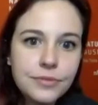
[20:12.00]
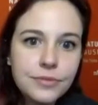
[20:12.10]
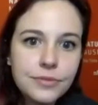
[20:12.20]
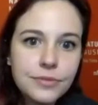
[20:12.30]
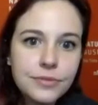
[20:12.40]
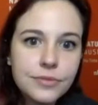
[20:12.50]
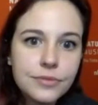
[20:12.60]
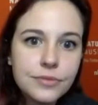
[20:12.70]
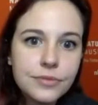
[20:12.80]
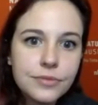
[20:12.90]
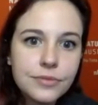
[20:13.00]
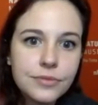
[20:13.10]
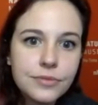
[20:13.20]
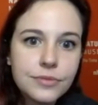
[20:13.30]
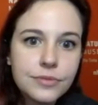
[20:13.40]

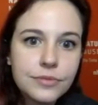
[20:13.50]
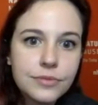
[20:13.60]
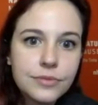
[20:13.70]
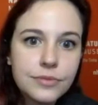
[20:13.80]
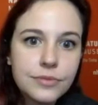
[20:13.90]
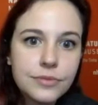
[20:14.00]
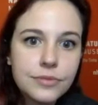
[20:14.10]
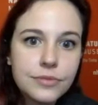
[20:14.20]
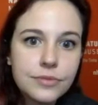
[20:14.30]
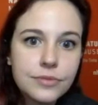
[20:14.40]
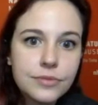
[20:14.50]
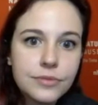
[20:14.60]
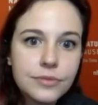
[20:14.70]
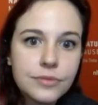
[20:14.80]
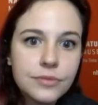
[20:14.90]

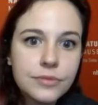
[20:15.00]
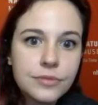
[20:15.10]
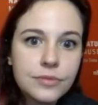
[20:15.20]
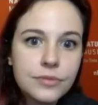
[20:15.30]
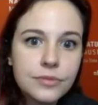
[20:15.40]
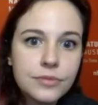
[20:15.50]
[no speech]